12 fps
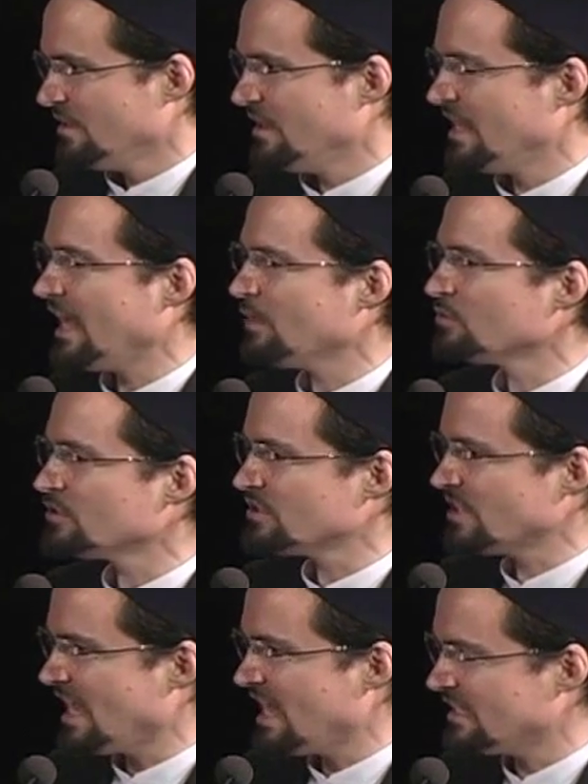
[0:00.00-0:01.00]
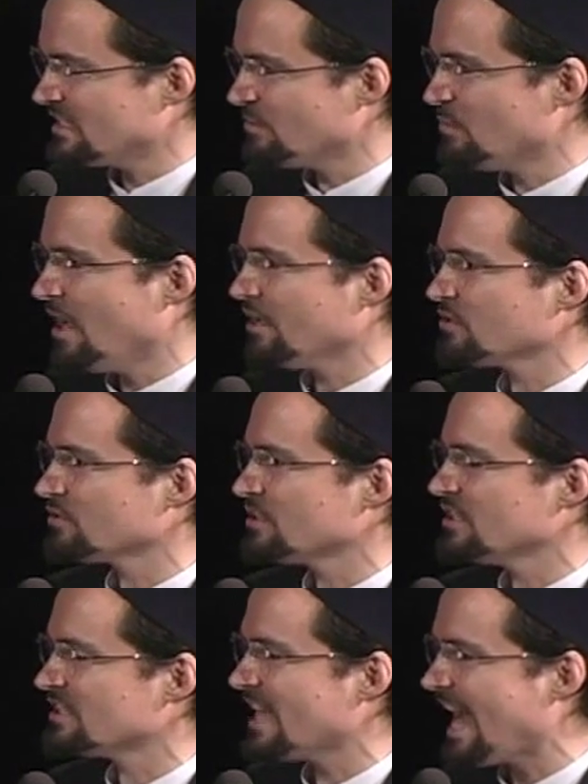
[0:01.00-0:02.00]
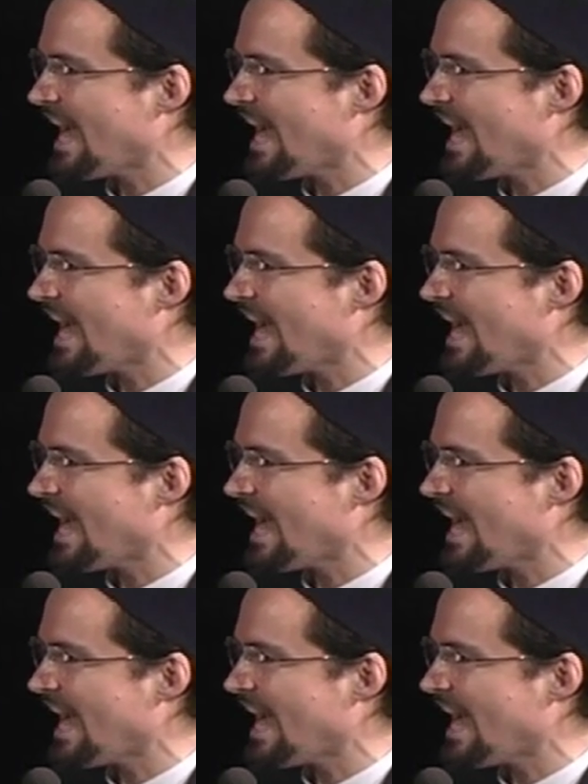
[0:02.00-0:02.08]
then I would say democracy is